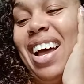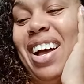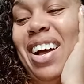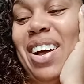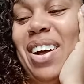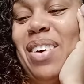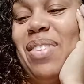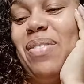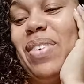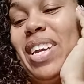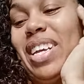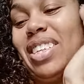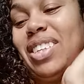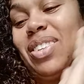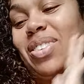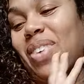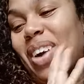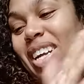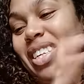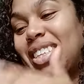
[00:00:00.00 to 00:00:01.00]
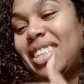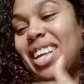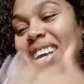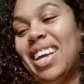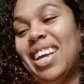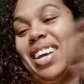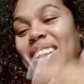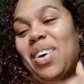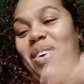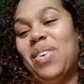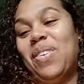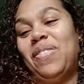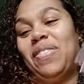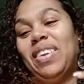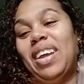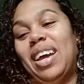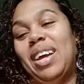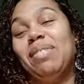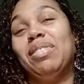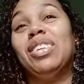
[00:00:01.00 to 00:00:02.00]
um, we can squash the old
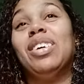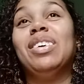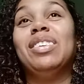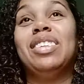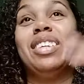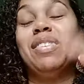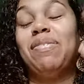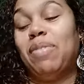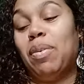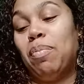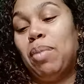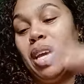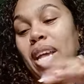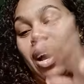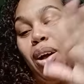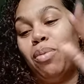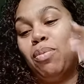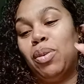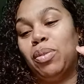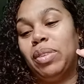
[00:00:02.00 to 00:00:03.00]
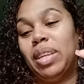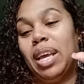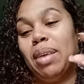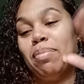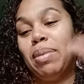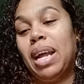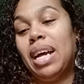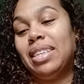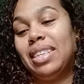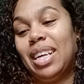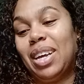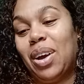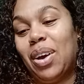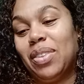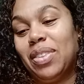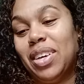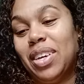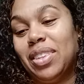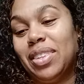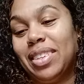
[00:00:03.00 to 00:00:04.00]
flame turns up for me. I don't want that, but I take all
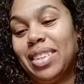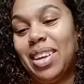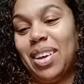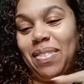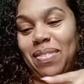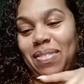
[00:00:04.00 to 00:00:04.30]
the other stuff.